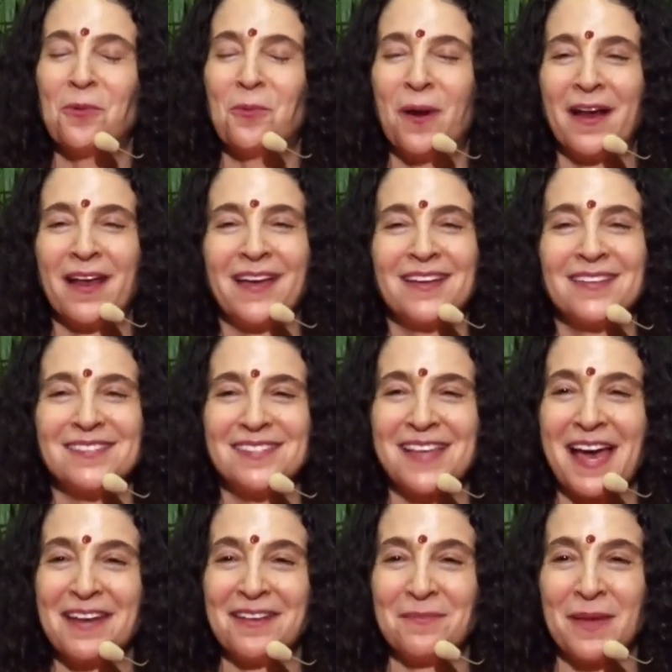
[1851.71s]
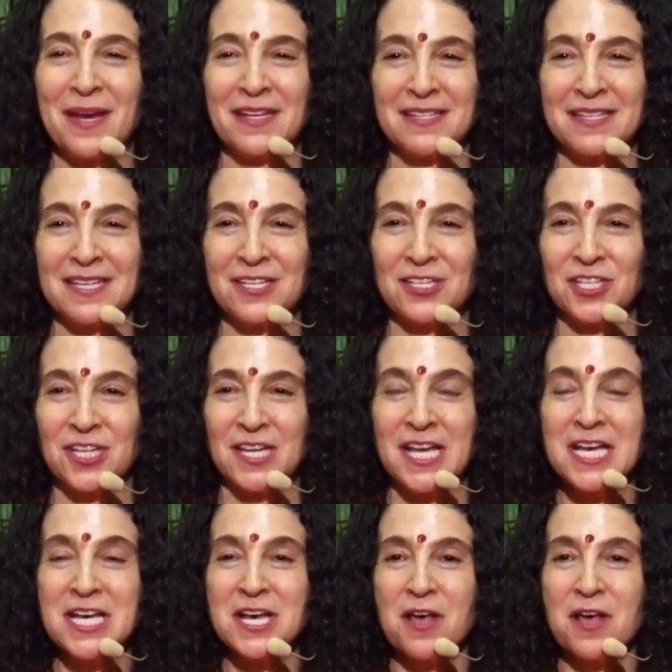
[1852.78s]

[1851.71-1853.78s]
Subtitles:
when I had sat in meditation.